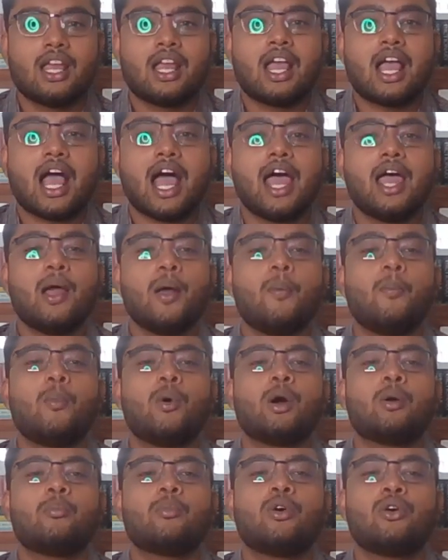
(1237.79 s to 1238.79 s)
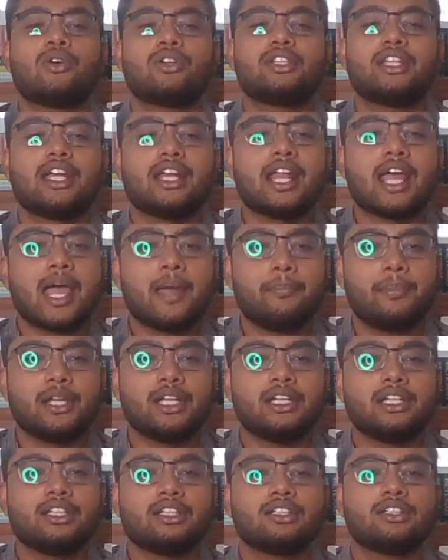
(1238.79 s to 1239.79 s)
I am more than
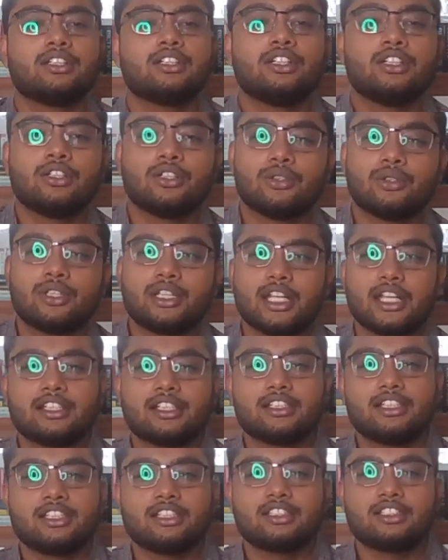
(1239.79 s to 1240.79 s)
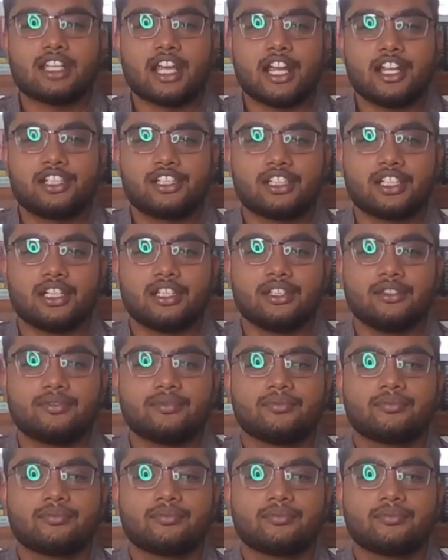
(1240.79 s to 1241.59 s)
happy to take this session